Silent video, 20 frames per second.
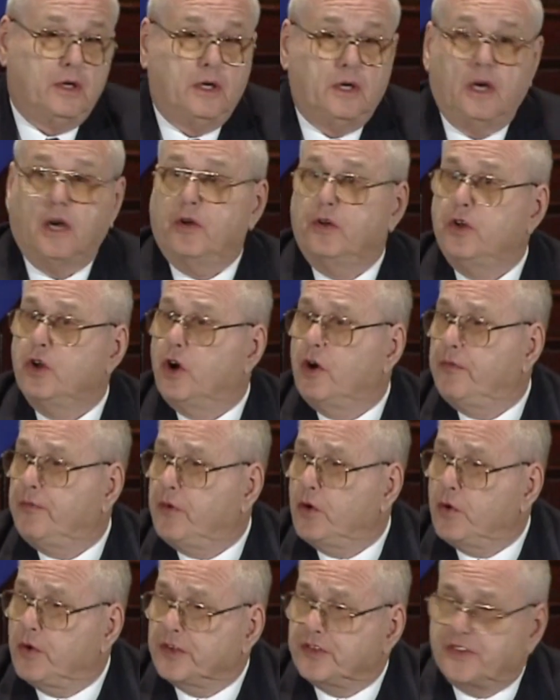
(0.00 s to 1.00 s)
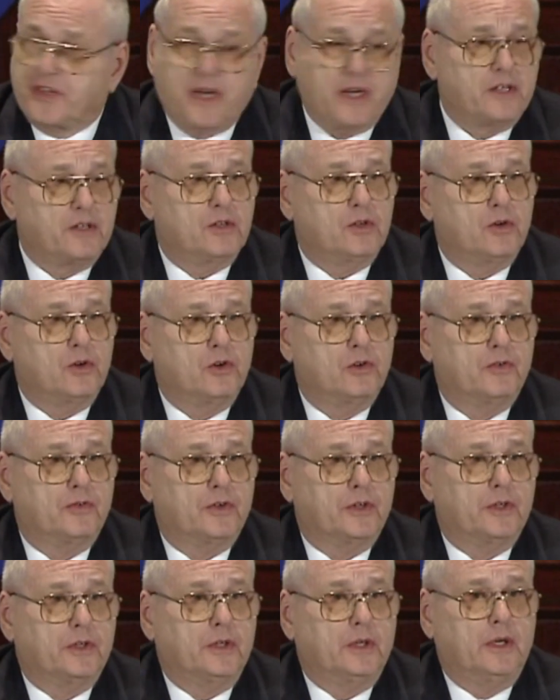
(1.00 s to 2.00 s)
A UFO was sighted
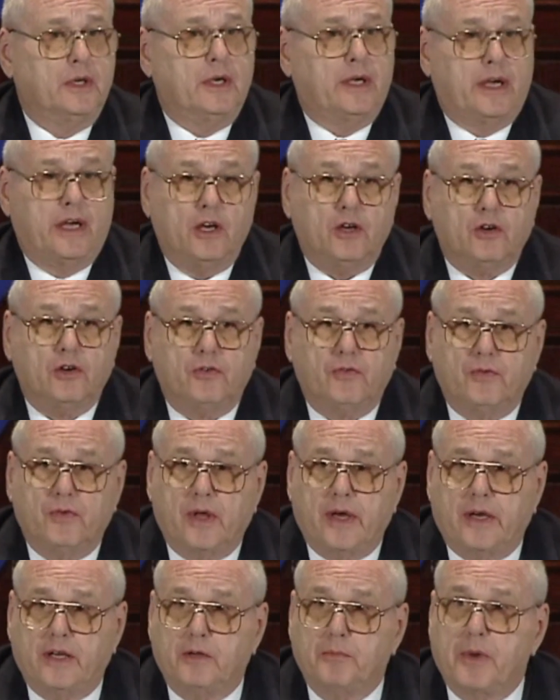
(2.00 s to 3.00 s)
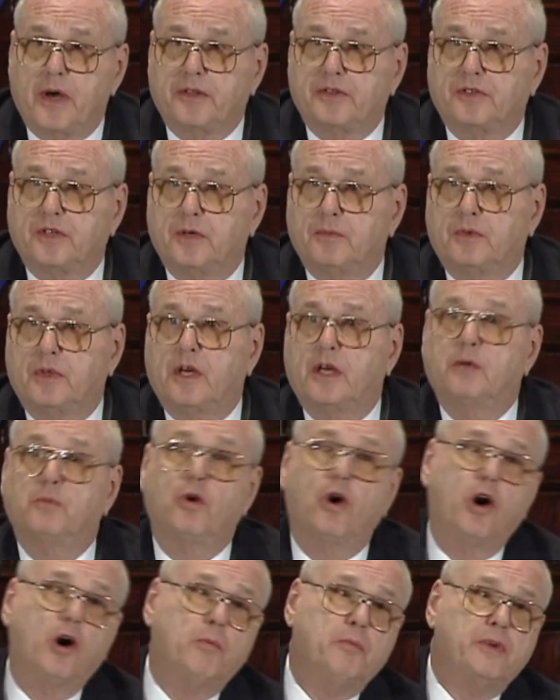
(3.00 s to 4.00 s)
over Echo Flight, and about the same time,
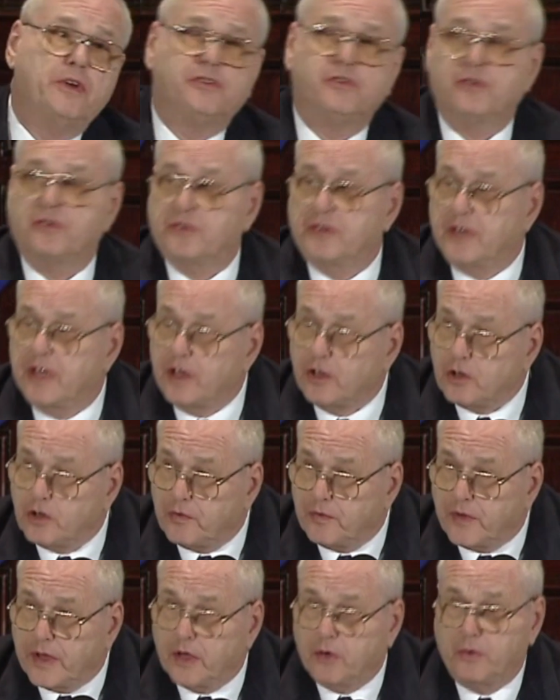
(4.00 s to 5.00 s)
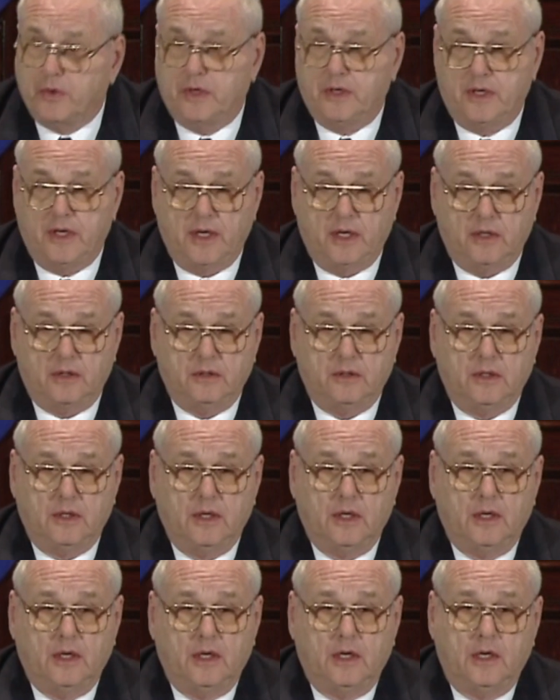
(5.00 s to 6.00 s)
all missiles in Echo Flight went down.
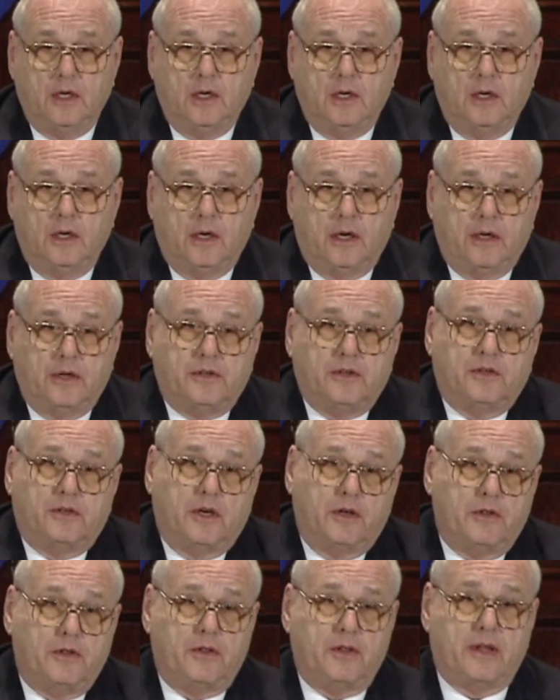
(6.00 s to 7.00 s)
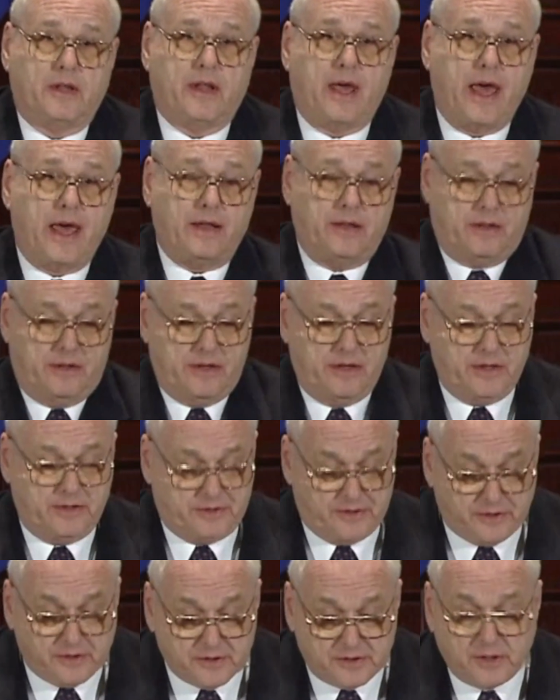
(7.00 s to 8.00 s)
He says, other than that and this,
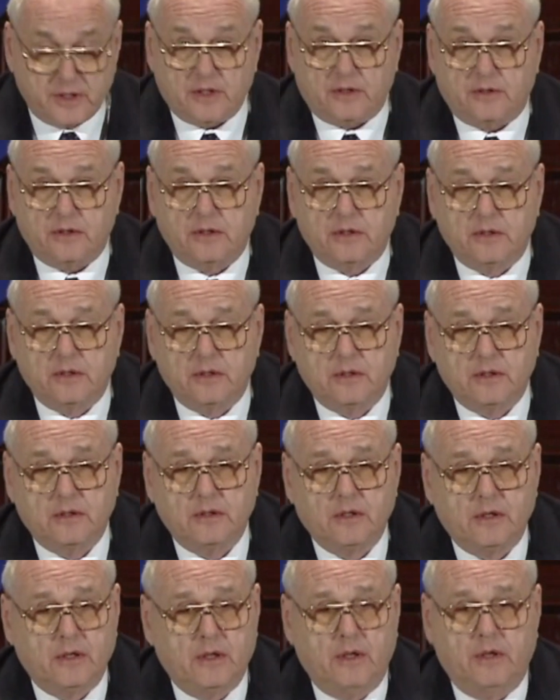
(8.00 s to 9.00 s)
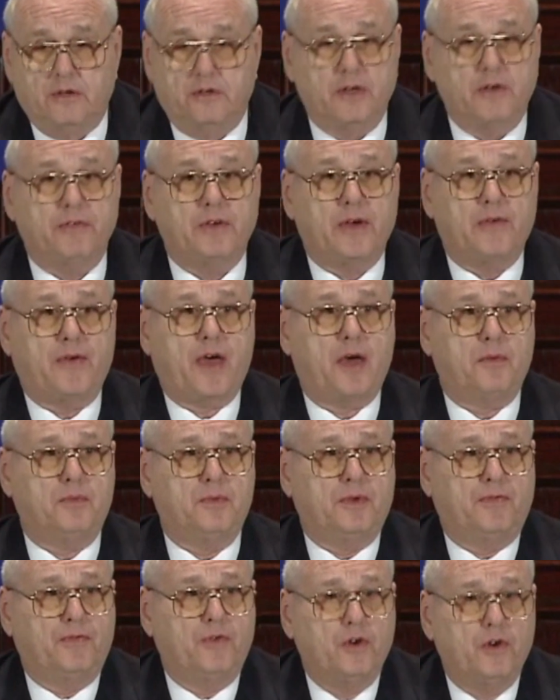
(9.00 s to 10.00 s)
this is it. It's never have happened
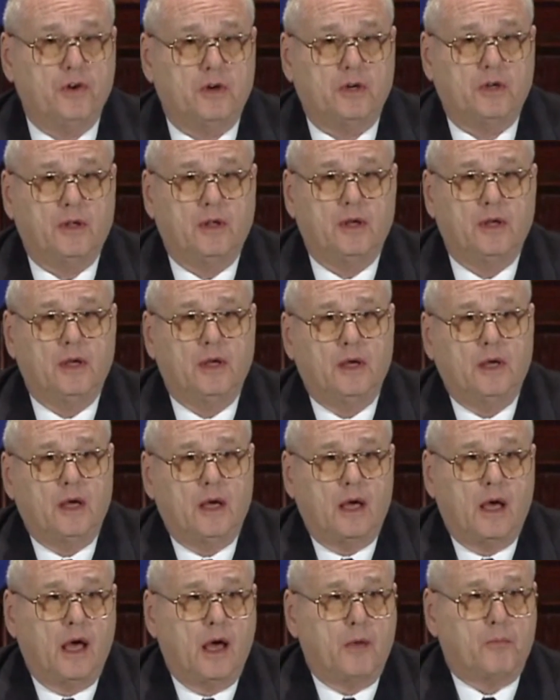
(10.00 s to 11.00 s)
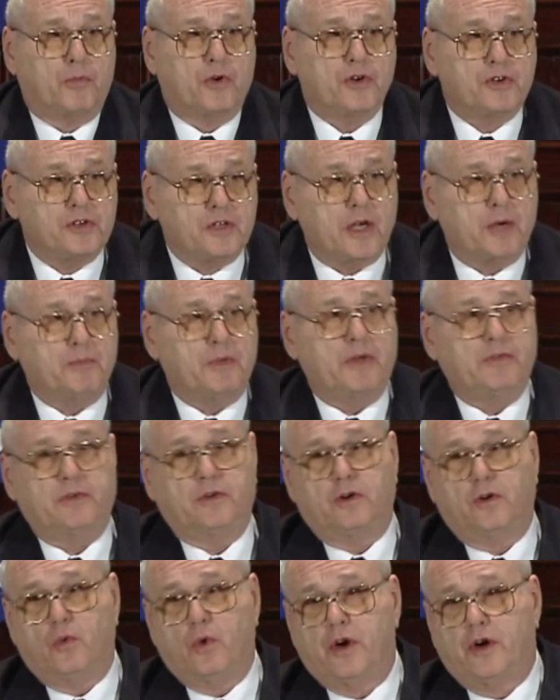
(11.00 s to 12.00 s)
before. Personally, I'm never
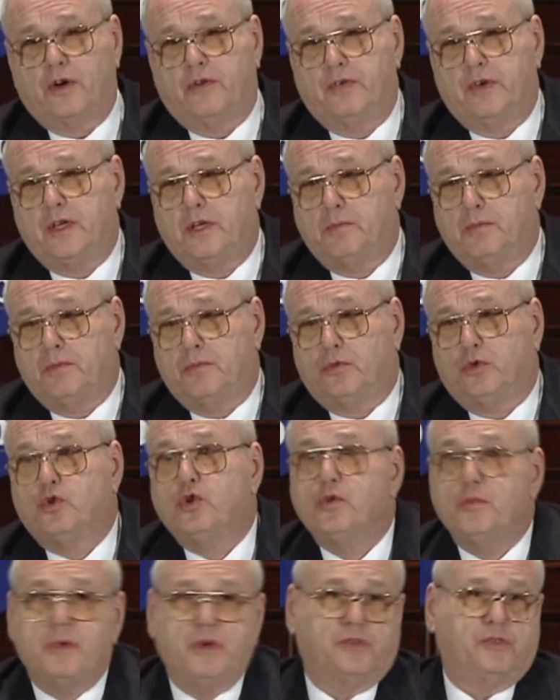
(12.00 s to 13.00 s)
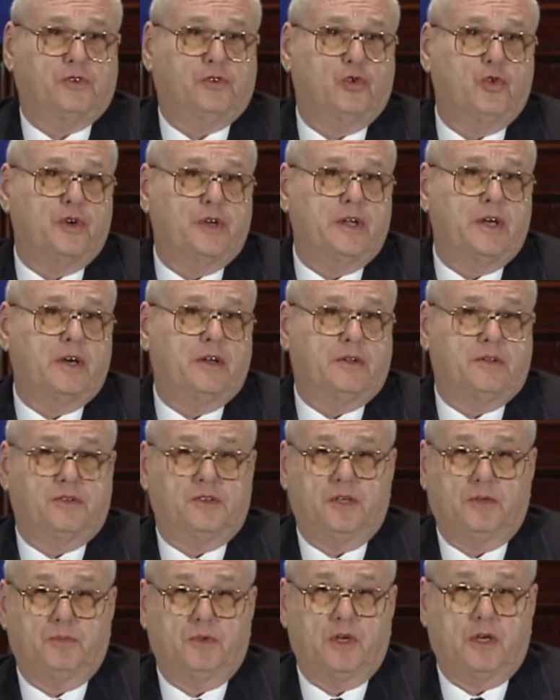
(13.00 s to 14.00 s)
aware of any two missiles going down at the
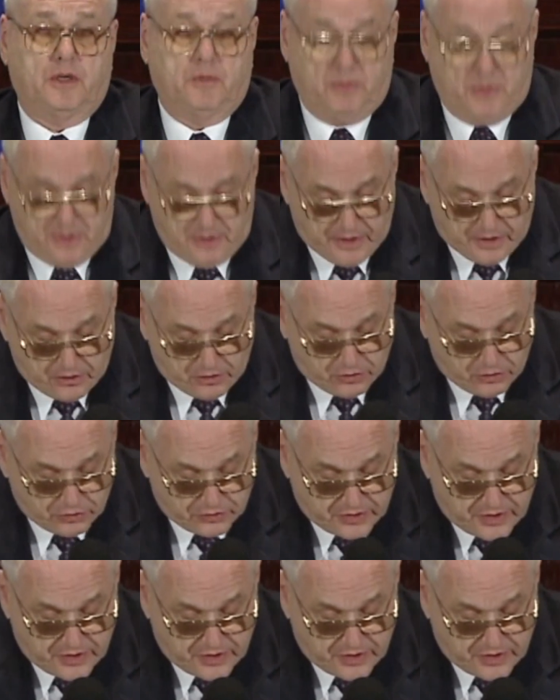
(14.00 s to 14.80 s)
same time, let alone